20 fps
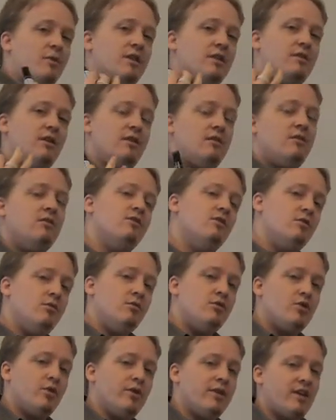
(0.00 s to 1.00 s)
we didn't
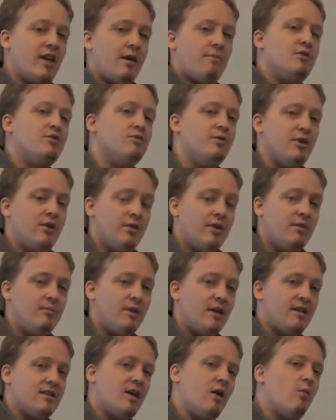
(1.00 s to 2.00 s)
do during the chemistry unit
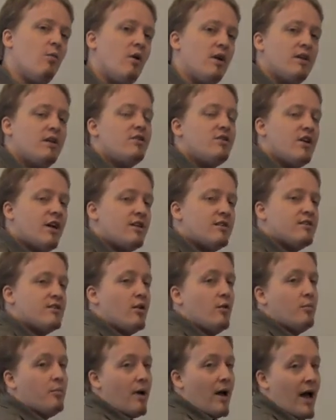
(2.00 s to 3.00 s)
because I wanted a chance to
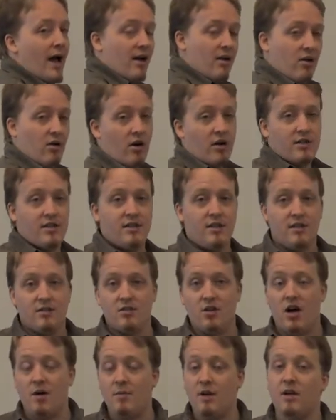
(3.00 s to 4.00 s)
go back onto this
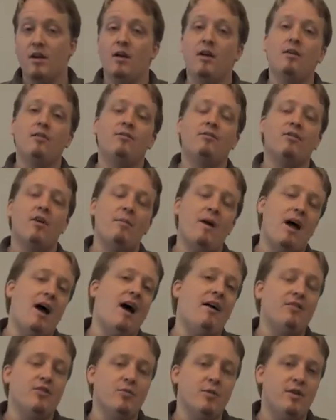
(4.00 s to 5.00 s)
topic from
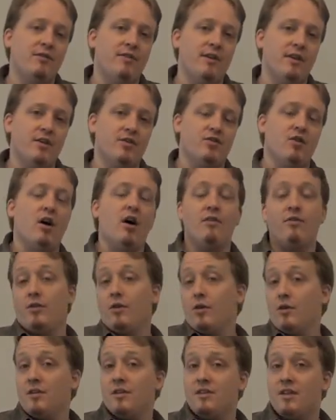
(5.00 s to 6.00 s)
after we'd finished off
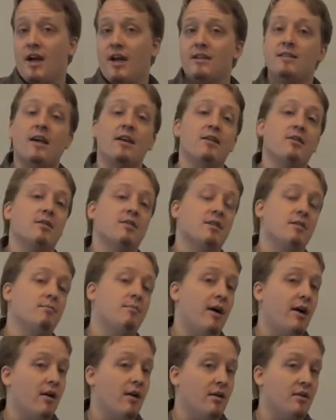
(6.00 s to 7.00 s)
earth science and looked at
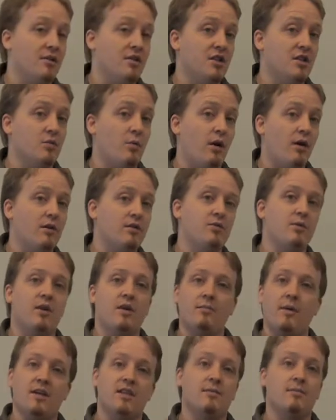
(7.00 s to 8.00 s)
biology as well, so we
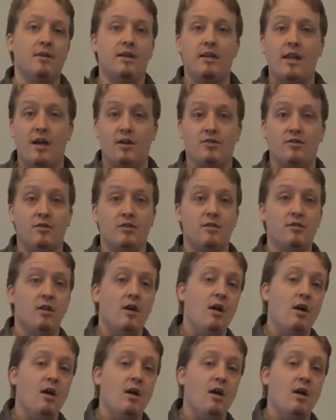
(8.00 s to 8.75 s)
can make some connections.